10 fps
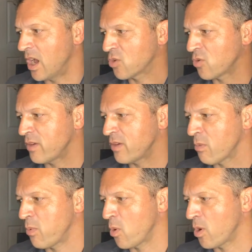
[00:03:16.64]
credit
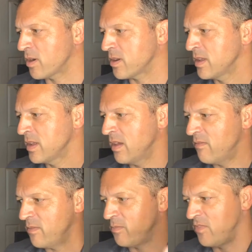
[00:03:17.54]
report,
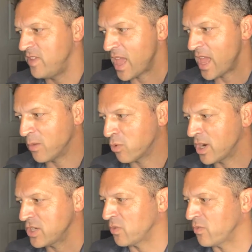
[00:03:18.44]
VA
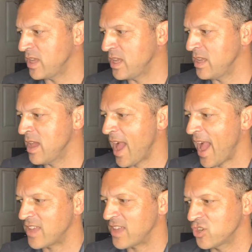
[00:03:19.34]
appraisal fee,
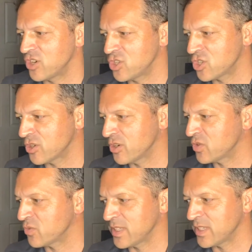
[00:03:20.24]
hazard
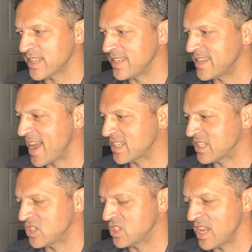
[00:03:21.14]
insurance, real estate
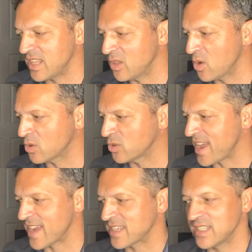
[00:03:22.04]
taxes, state and local
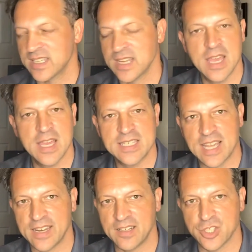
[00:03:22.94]
taxes,
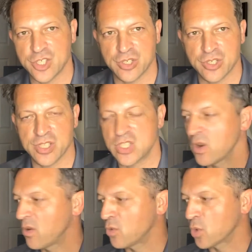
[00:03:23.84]
title insurance,
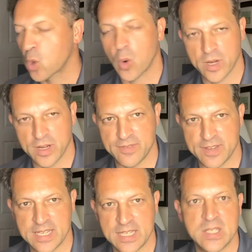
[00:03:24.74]
recording
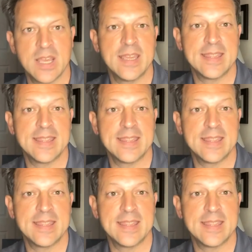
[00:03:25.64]
fees,